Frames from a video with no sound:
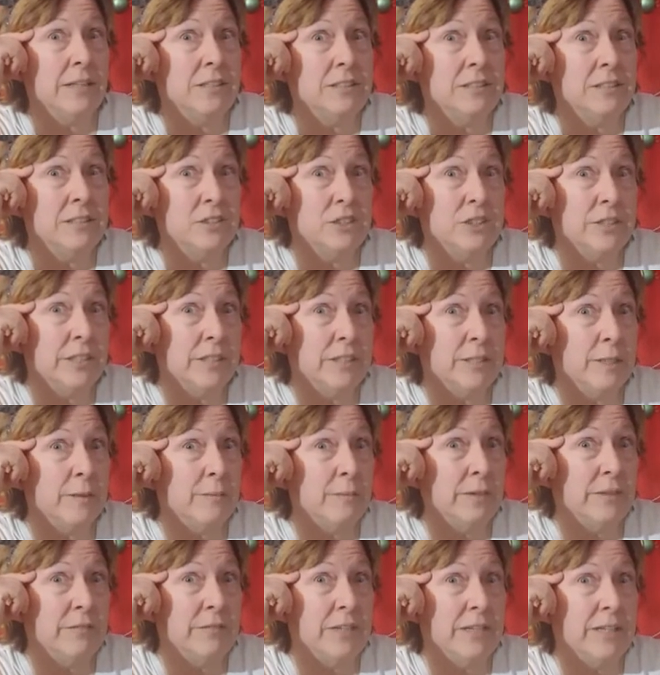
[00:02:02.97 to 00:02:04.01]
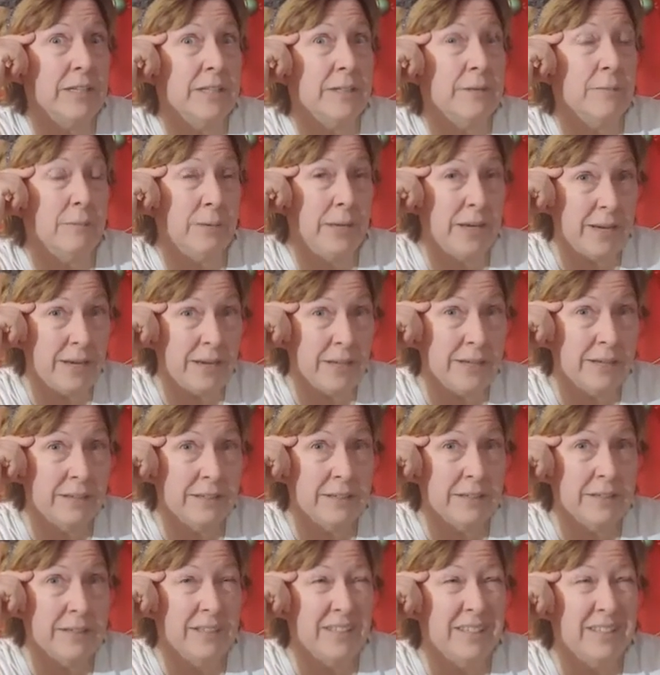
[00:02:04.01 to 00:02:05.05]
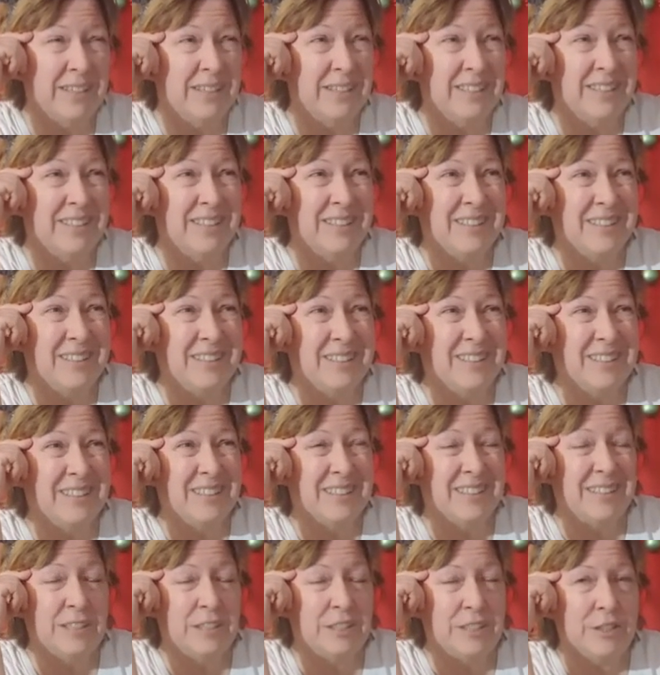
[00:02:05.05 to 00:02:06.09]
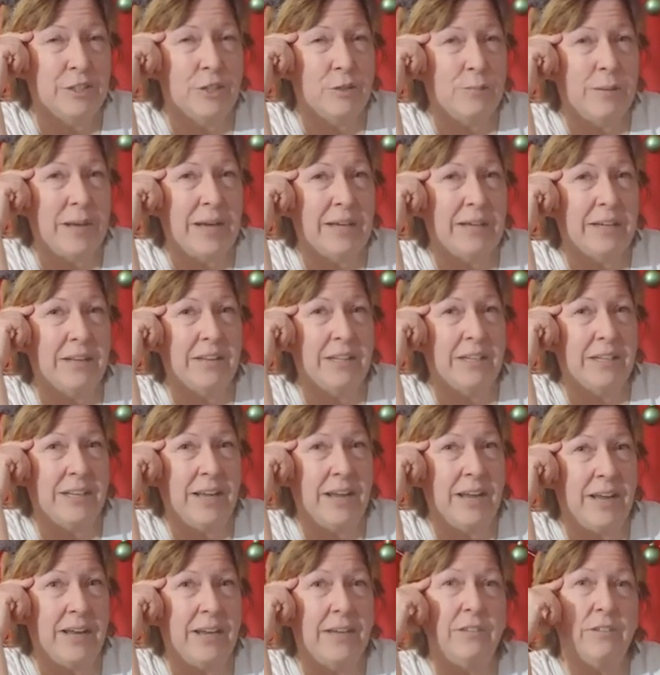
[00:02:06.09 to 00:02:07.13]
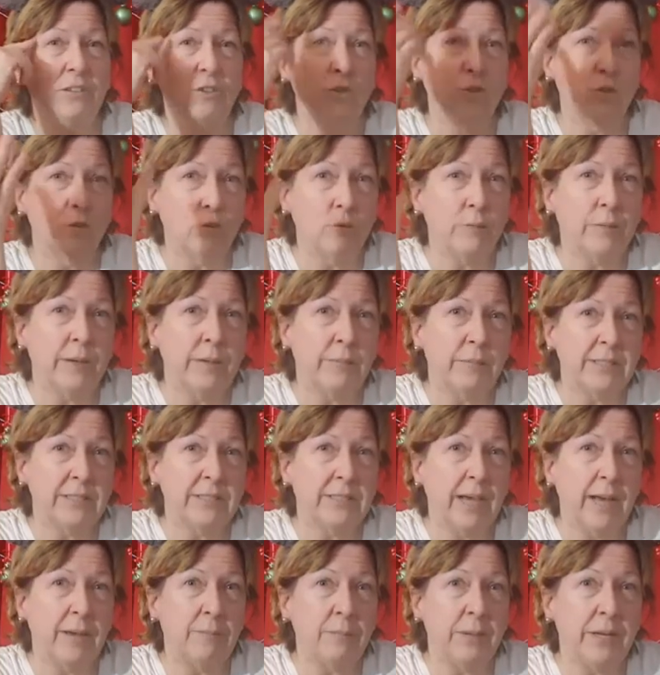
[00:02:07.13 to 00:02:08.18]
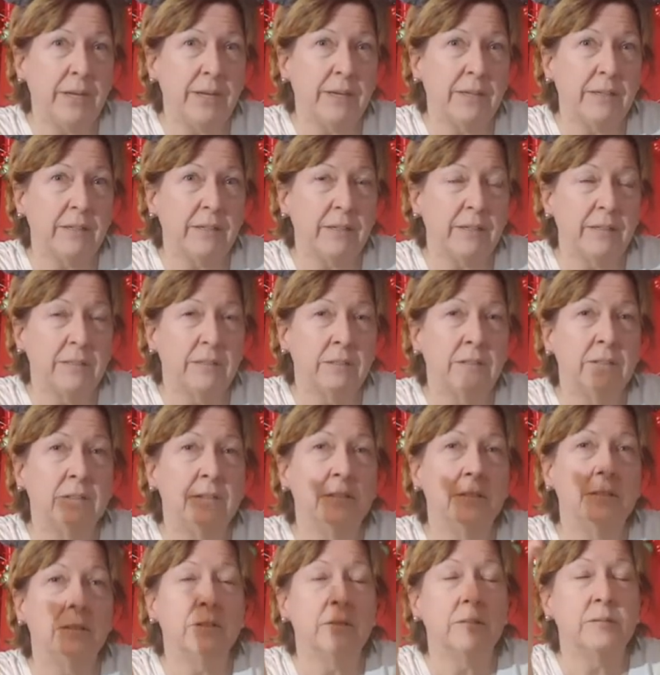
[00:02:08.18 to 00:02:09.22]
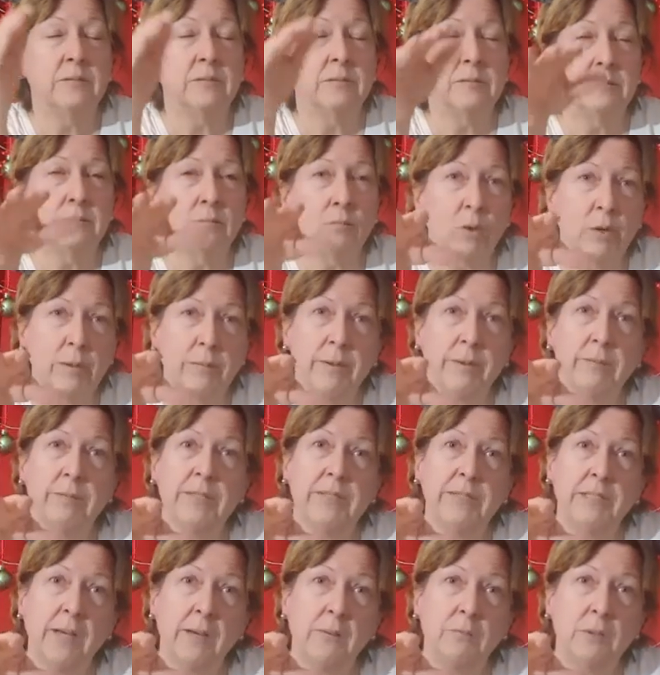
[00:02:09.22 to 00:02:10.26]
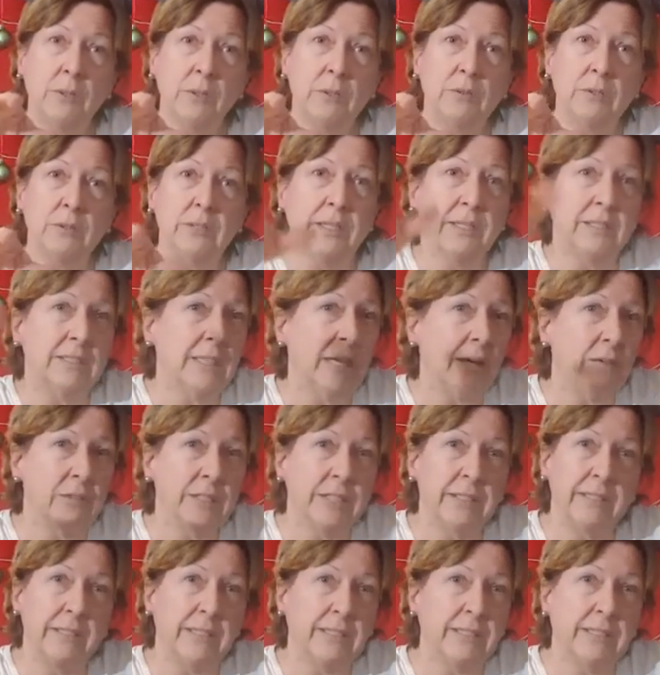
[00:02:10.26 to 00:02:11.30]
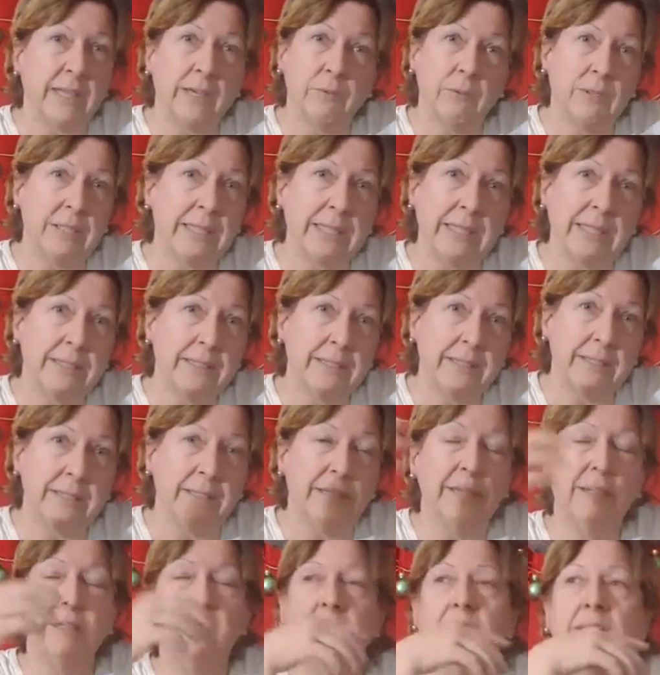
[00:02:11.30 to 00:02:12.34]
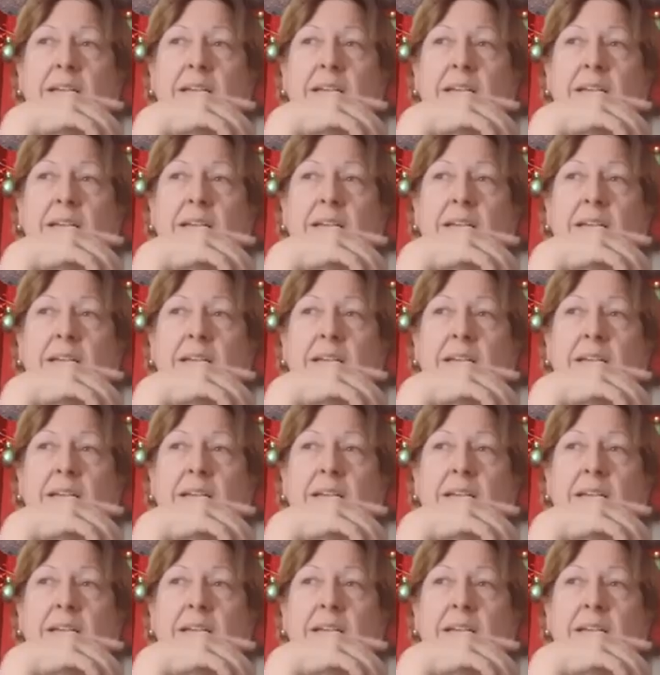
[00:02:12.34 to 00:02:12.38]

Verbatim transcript: else and she ended up giving it to me? Because, you know, back in the day, girl babies got pink. Boy babies got blue. That's how they, that's how what they did.